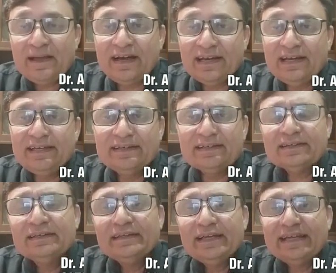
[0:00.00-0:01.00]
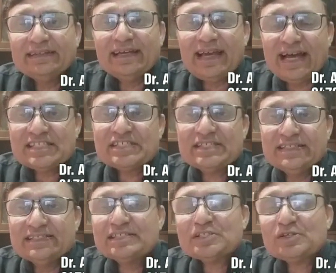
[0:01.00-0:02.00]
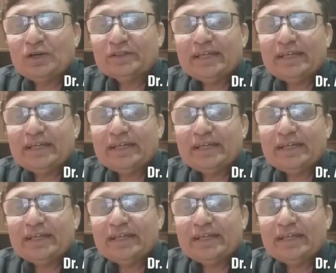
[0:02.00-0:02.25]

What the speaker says: Earlier in the last years,